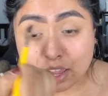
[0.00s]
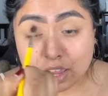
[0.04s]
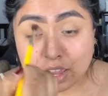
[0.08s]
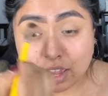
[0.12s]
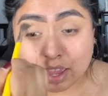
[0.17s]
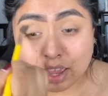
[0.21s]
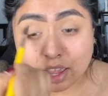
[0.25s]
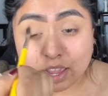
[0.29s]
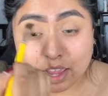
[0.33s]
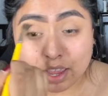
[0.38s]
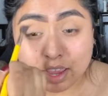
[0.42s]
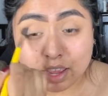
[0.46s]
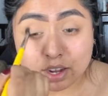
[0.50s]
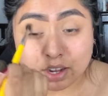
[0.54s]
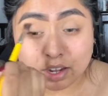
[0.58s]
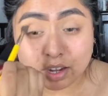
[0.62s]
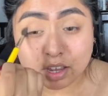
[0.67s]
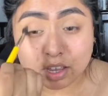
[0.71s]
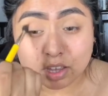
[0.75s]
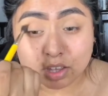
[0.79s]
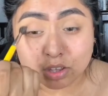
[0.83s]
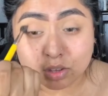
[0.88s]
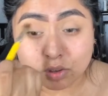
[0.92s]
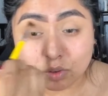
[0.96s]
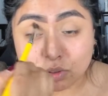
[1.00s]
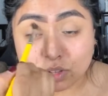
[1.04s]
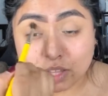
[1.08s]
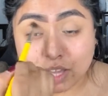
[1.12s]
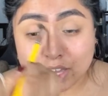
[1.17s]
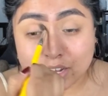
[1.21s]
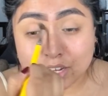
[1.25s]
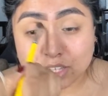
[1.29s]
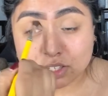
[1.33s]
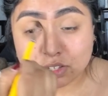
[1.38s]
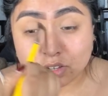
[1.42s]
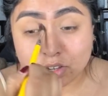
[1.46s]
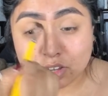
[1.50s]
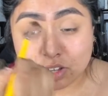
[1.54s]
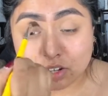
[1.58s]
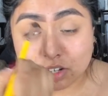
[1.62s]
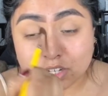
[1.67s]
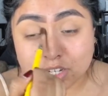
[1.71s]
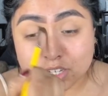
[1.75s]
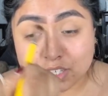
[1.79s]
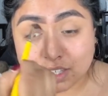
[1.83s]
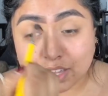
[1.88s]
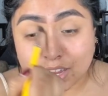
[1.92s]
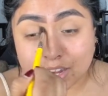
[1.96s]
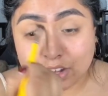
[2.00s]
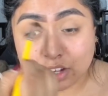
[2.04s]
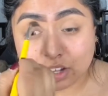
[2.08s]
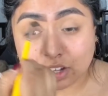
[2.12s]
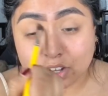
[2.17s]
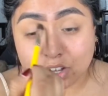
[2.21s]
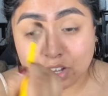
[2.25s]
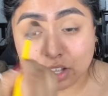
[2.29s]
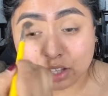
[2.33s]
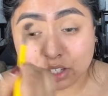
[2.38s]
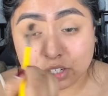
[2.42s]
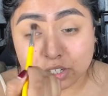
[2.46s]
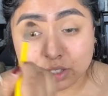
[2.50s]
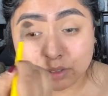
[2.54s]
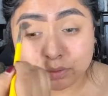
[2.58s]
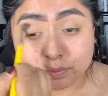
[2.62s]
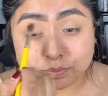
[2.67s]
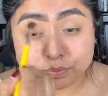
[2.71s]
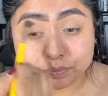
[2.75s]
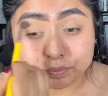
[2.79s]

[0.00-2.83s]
and you'll get it to your desired color.